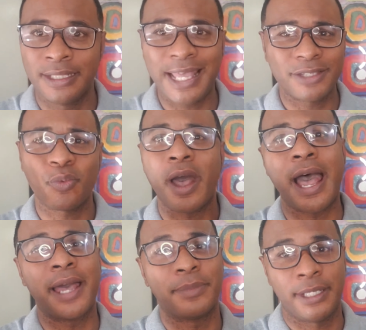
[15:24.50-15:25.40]
That's why
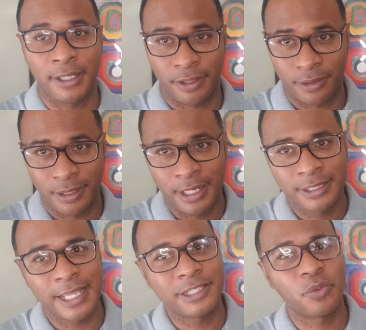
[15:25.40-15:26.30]
I'm here.
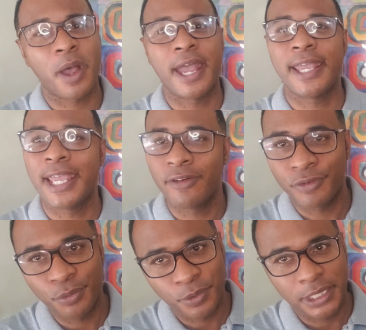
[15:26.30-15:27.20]
That's why
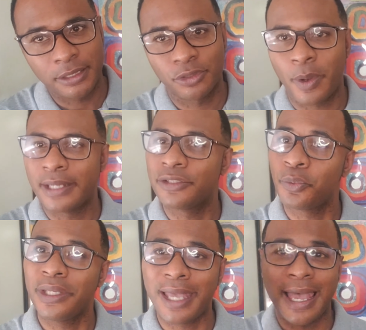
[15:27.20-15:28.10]
every week, twice a
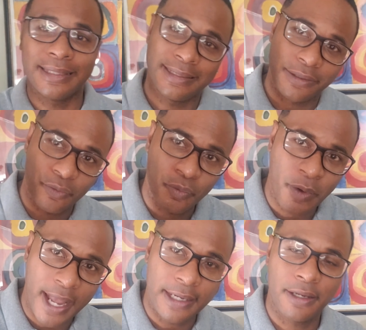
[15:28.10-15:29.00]
week, I sit
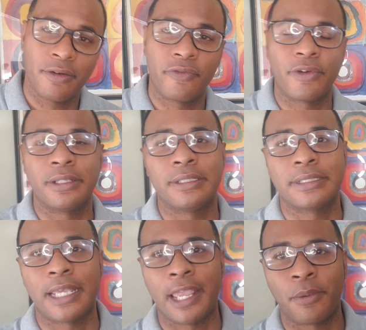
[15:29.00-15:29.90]
right here in front of
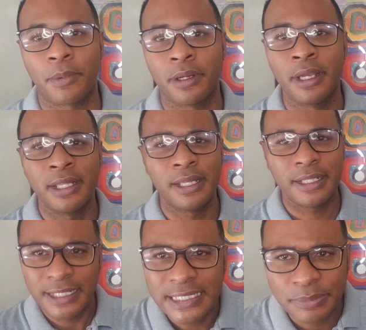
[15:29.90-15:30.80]
this camera.
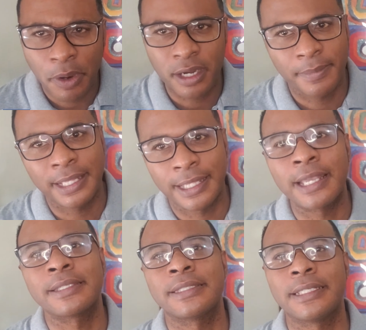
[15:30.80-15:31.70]
This is part of my
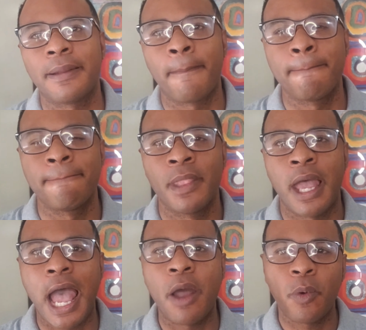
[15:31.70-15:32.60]
legacy.
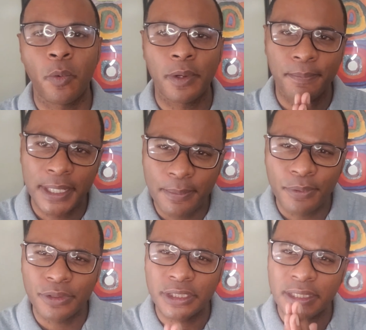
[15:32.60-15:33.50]
I want when
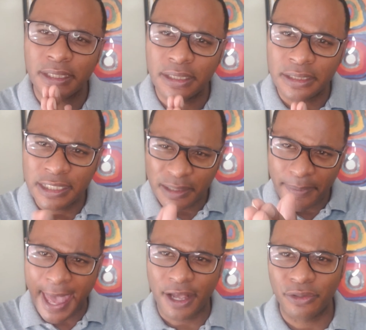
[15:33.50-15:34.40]
people to look
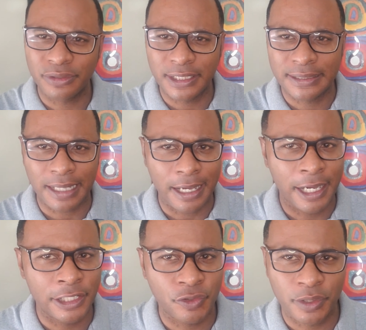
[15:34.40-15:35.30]
back on this
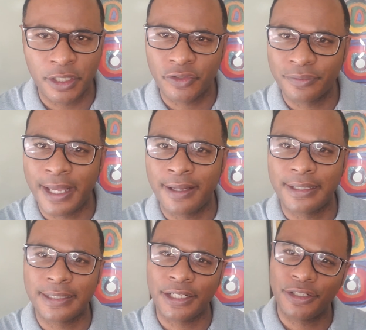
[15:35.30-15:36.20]
100 years from now,
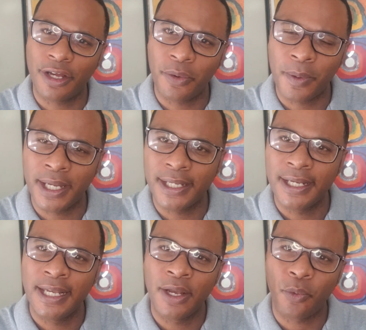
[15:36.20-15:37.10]
they say, you know
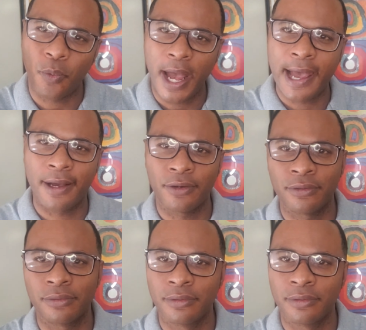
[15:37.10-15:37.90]
what? Wow,